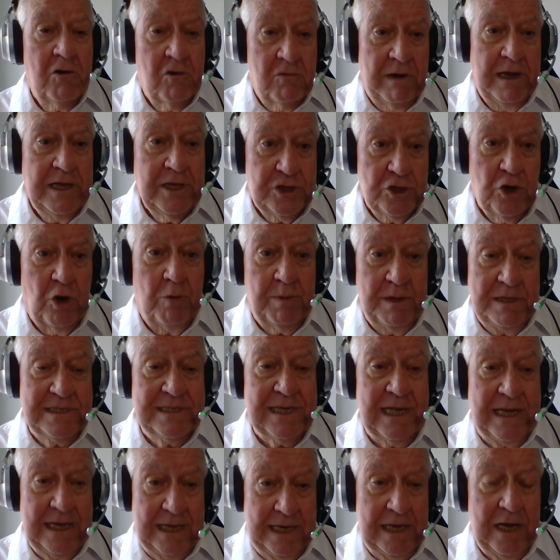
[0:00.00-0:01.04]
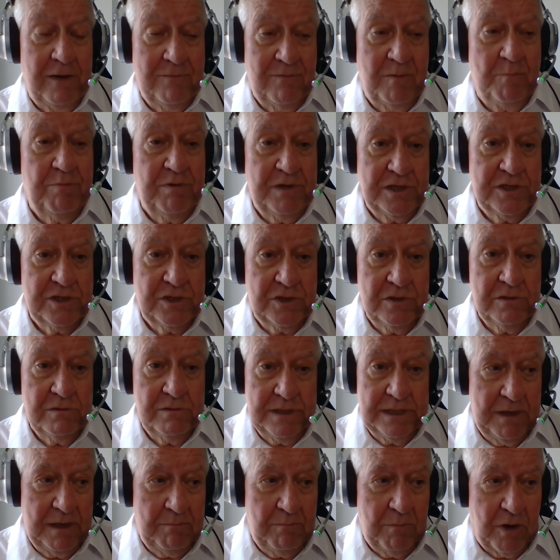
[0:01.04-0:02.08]
great job in taking over PRINCE2,
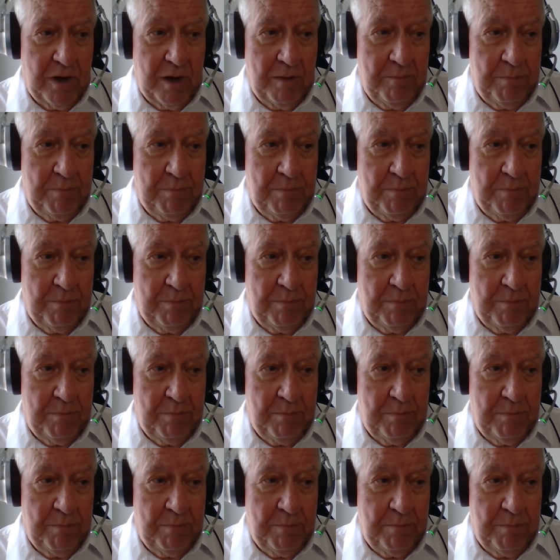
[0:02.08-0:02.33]
in my